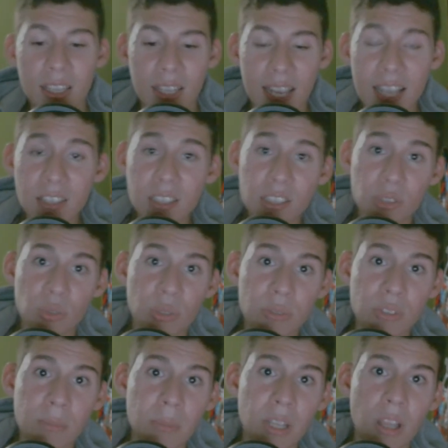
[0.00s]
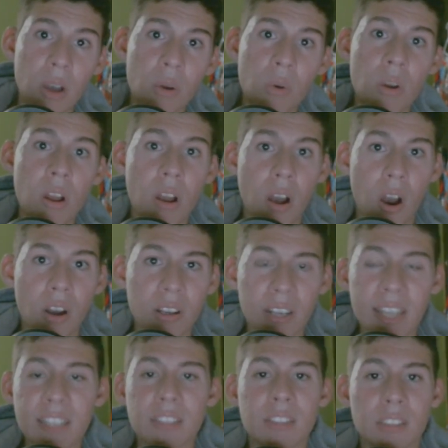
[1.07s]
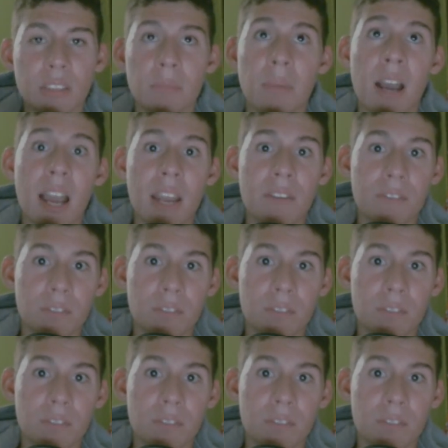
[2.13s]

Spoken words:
in the description below are links to my